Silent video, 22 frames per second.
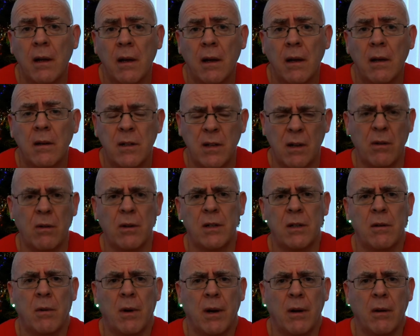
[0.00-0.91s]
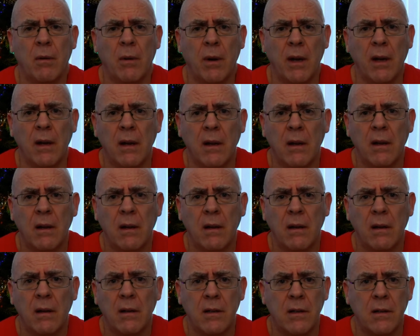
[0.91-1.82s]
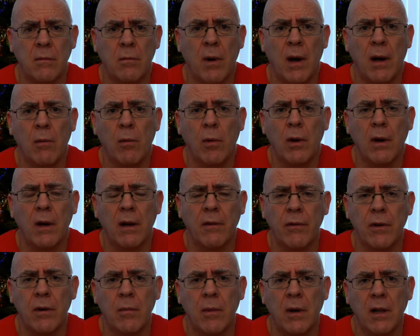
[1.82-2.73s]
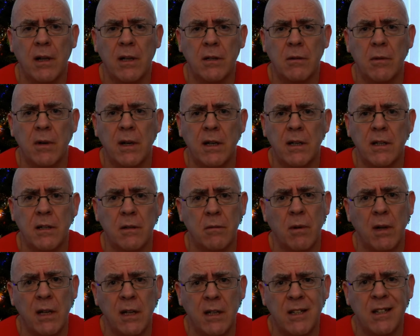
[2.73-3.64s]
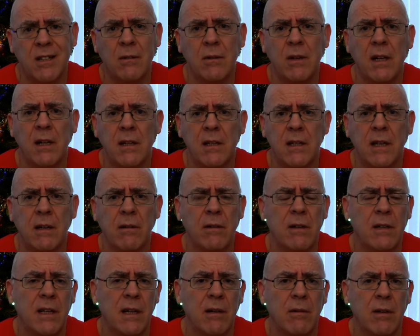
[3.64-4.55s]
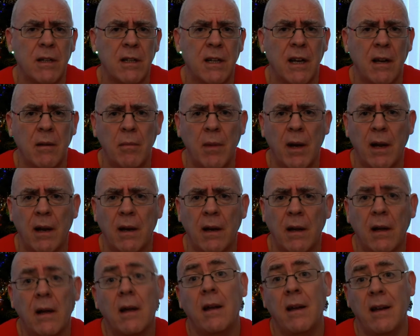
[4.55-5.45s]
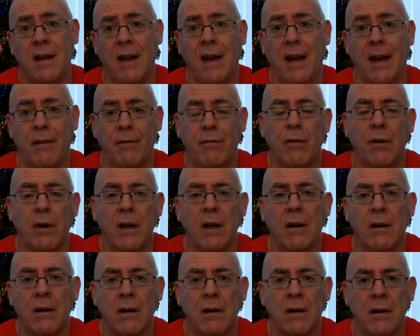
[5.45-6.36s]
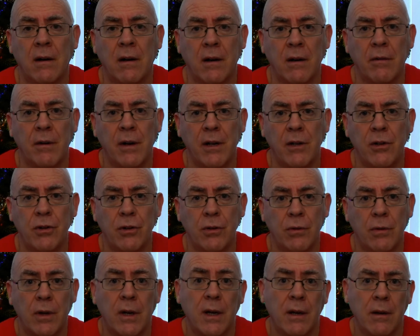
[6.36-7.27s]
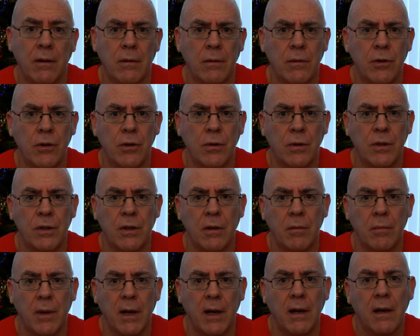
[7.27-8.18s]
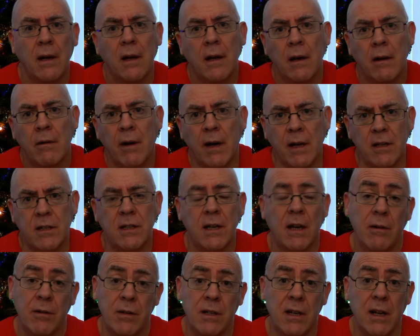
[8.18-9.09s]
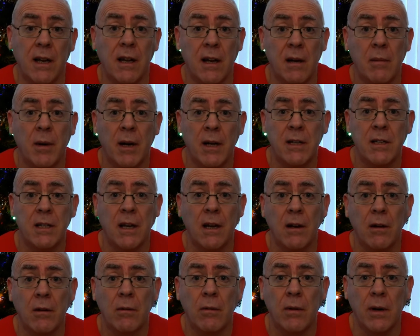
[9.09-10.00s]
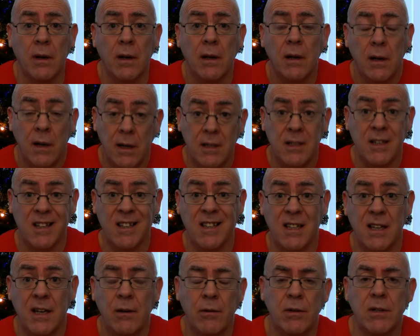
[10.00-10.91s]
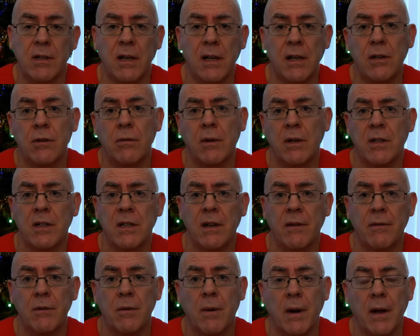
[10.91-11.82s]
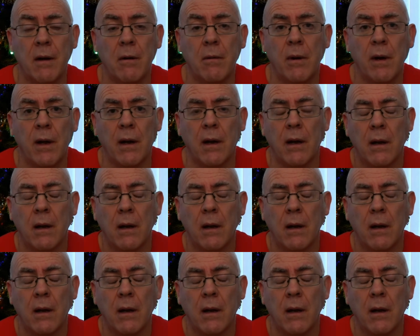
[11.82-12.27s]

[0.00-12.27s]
I said, of course I want to go in. I said, why wouldn't I? I've come all this way. He says, well, you're 2-0 down to 10 men. Yeah, funny, ha, great joke, you know, joke's on me. Right, seriously, can I buy a ticket and go in? He said, seriously, do you want to save 20 quid?